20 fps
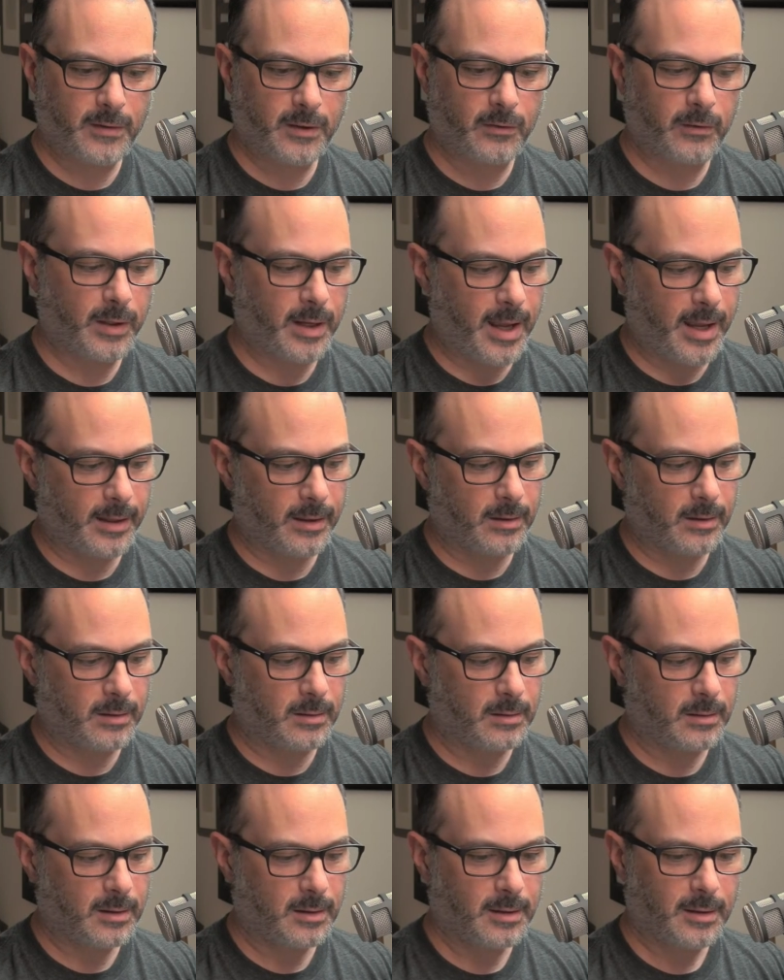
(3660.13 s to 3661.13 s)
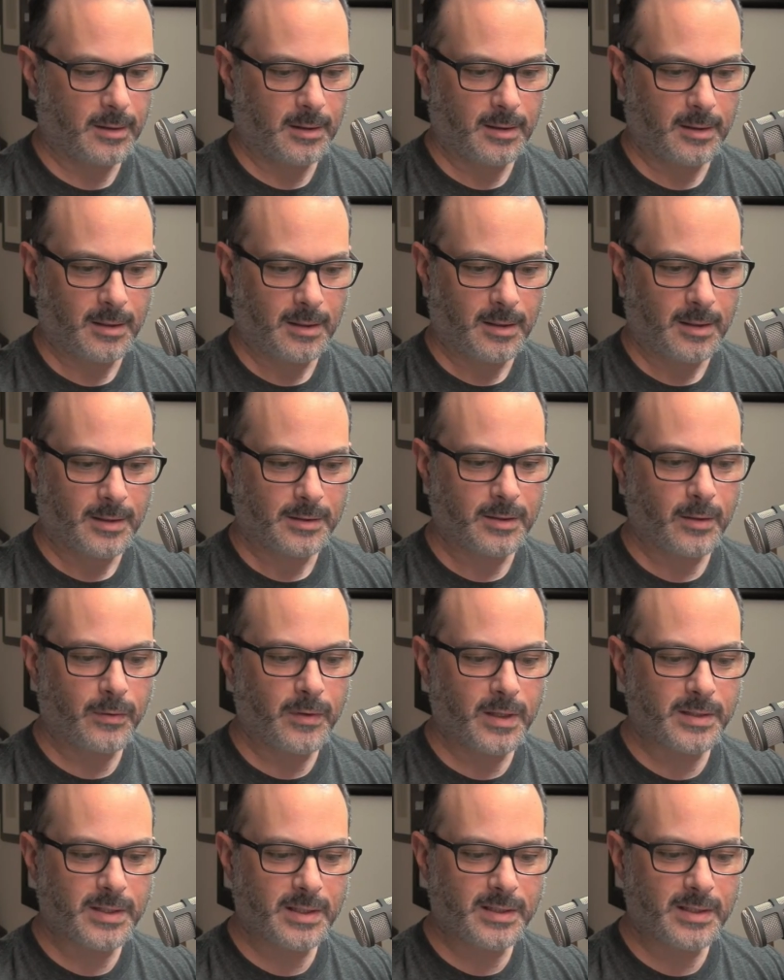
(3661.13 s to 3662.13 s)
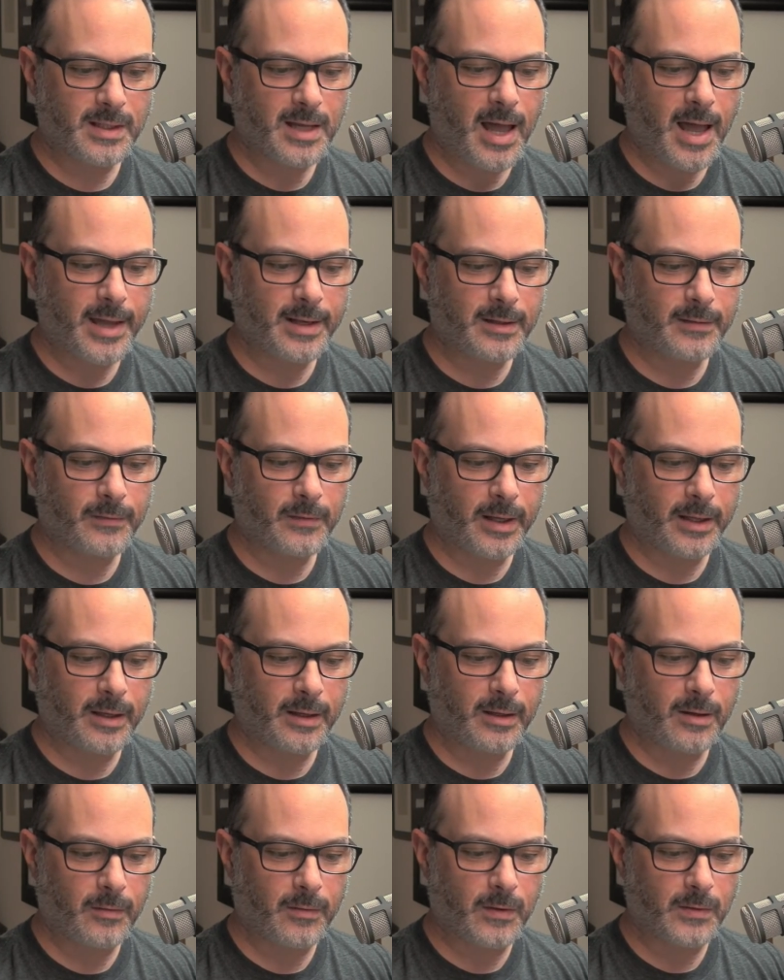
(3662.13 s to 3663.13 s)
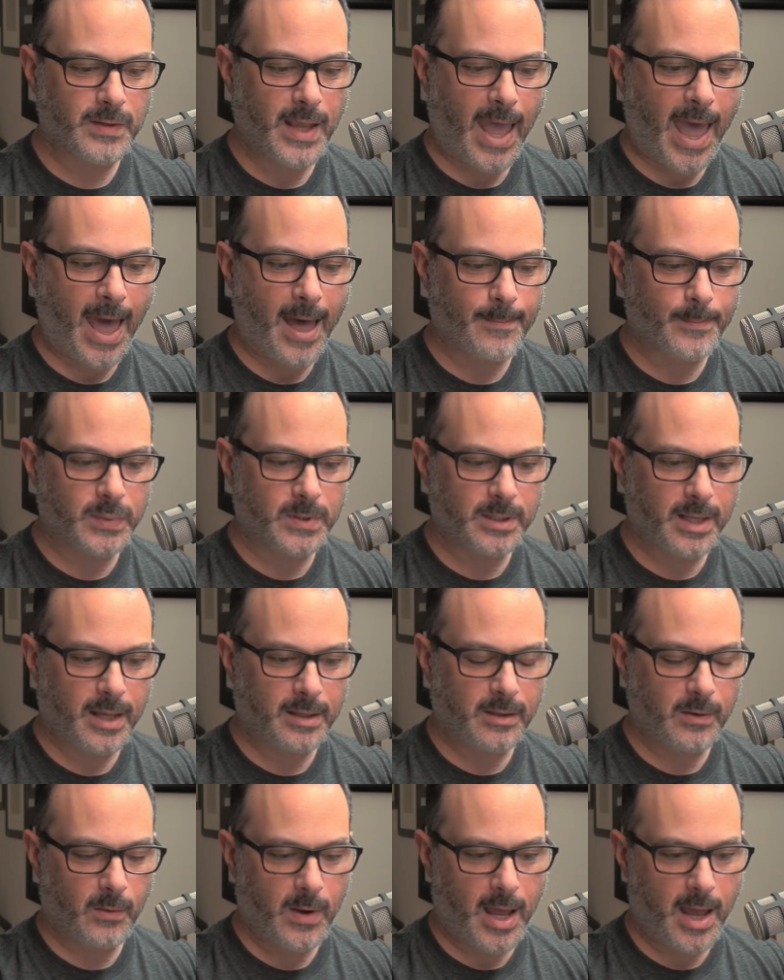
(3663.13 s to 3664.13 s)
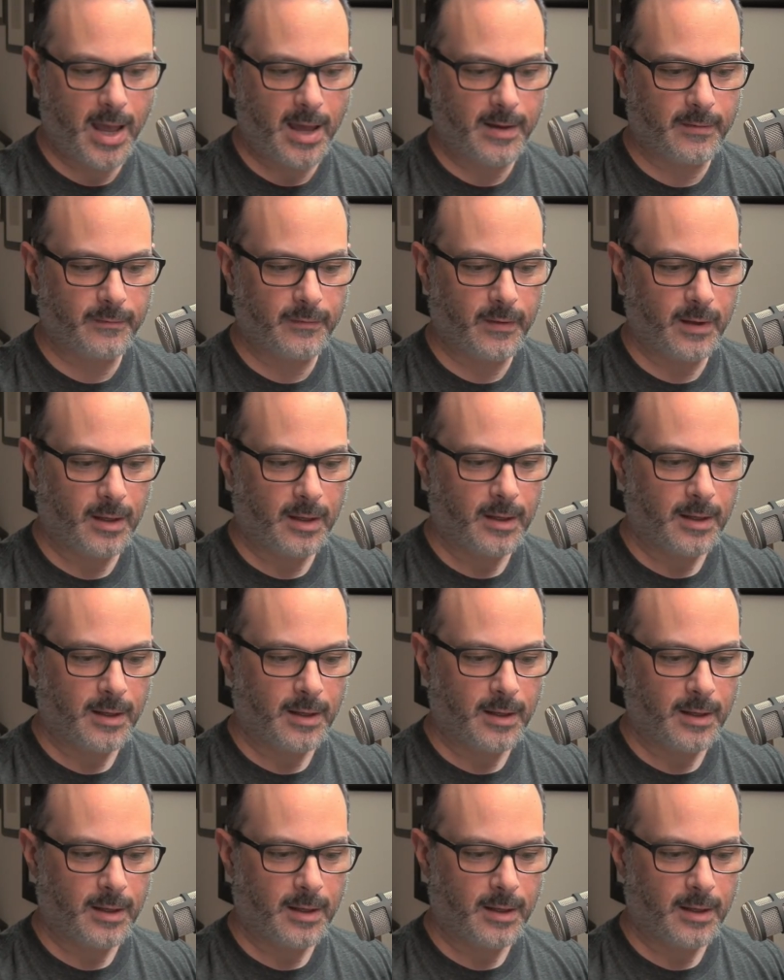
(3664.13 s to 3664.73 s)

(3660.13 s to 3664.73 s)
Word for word: degree angle so this is kind of like, you know, those apps that you have